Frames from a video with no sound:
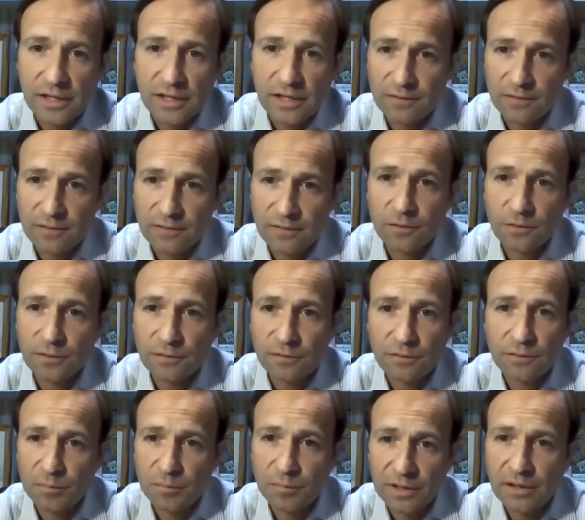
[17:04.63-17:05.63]
on a
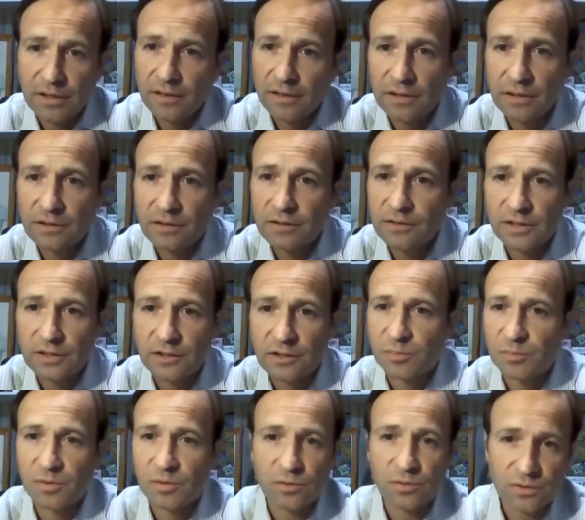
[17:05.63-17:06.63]
handful of big
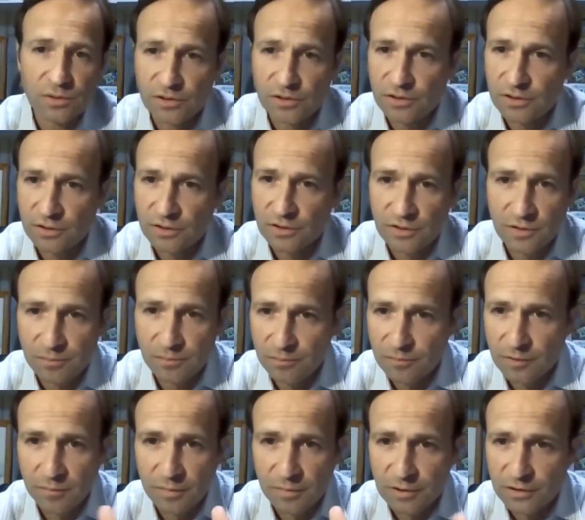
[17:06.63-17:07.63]
things, as opposed
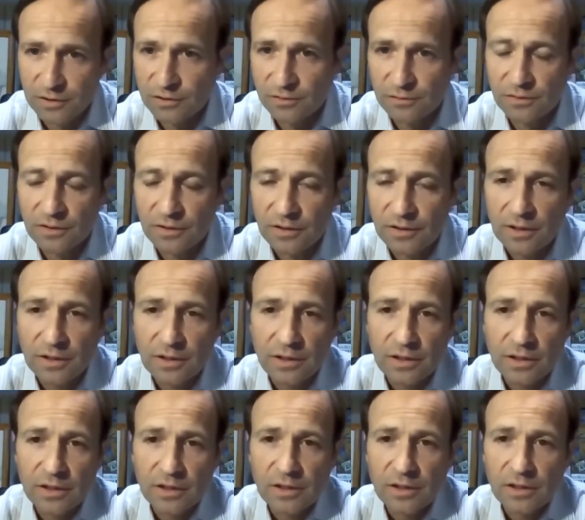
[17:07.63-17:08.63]
to just a
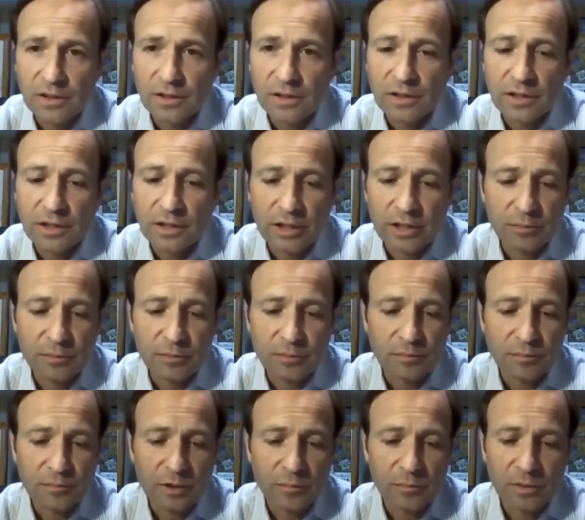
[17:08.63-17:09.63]
bunch of
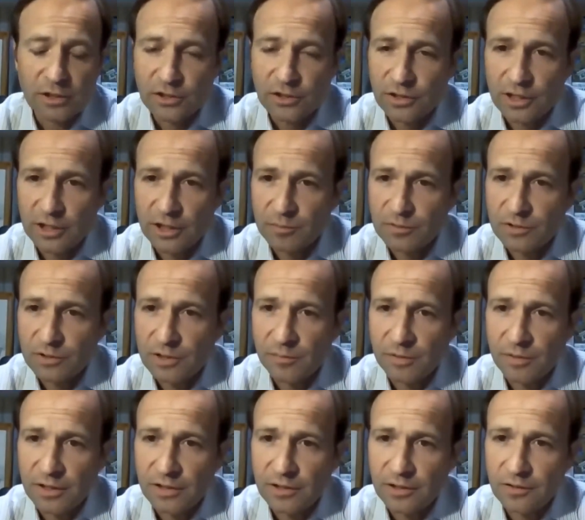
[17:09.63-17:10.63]

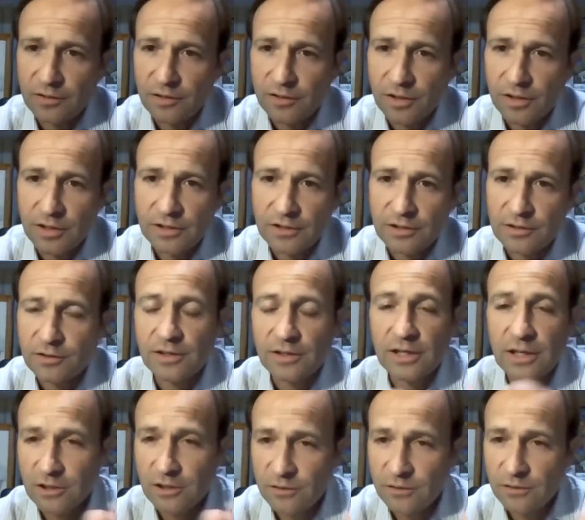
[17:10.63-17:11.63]
items that might
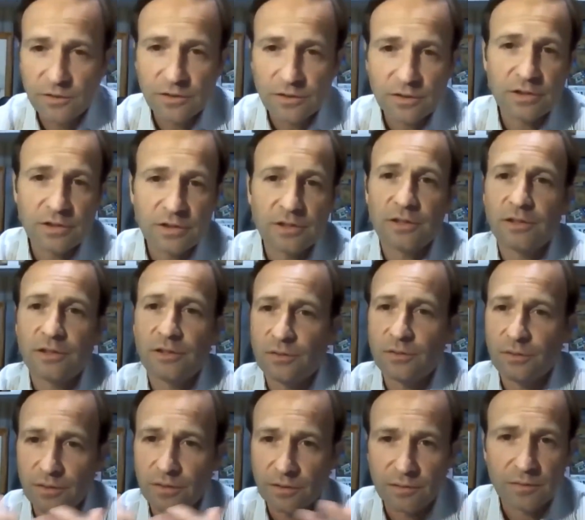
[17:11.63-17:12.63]
cause
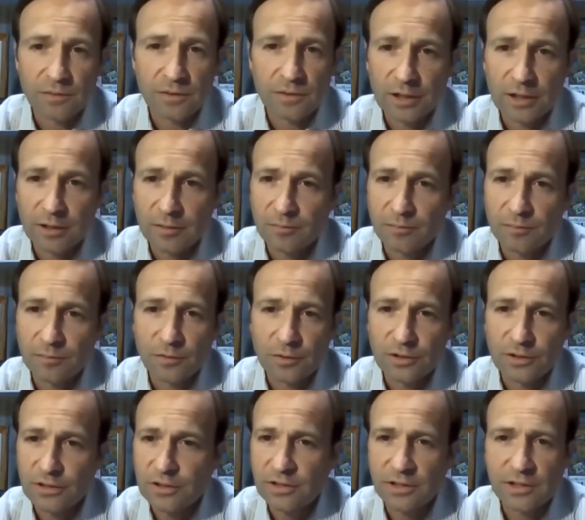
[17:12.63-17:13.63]
controversy or
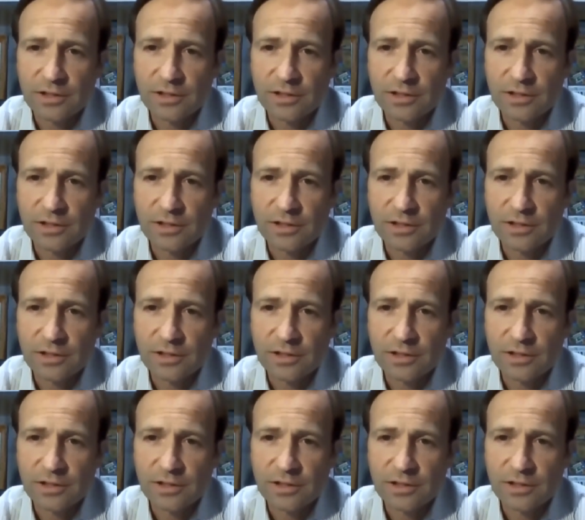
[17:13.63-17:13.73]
